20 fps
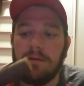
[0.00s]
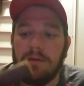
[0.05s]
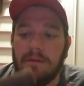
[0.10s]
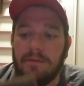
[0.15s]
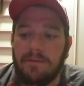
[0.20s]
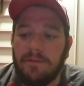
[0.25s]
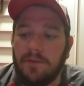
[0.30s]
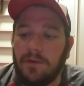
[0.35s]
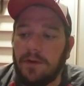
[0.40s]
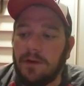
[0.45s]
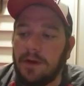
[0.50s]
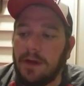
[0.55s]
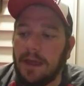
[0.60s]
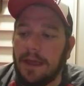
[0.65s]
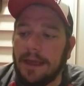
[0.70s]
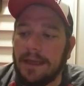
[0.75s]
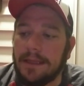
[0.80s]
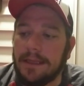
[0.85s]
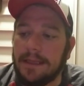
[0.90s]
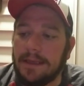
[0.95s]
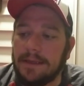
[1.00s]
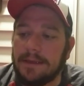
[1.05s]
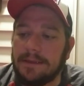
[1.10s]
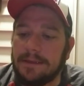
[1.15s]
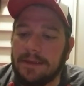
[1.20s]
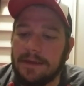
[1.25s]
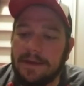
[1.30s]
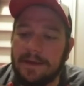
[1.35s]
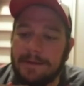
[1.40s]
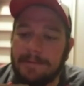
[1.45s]
The foot, I
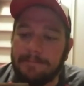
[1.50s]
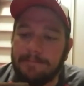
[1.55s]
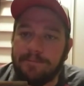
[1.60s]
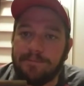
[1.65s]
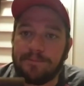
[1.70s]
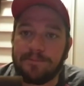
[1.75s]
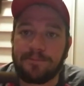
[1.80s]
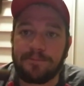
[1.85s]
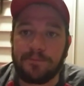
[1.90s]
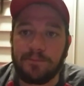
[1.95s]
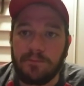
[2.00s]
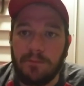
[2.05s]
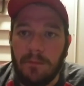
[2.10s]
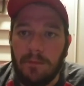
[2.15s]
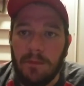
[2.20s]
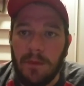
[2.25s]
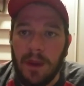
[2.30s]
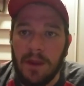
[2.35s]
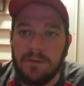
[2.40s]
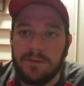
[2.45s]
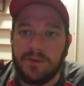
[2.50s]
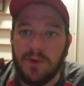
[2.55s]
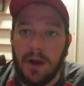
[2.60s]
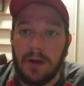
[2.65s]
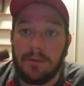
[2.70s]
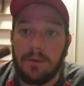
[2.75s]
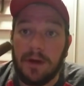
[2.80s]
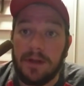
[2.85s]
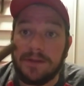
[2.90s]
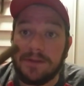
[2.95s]
get
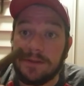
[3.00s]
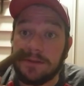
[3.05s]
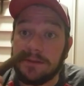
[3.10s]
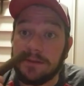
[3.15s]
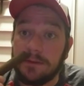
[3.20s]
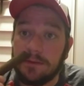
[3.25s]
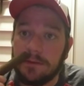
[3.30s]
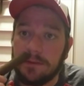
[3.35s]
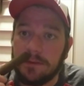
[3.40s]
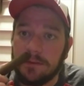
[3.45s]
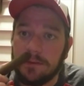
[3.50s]
dried raisins.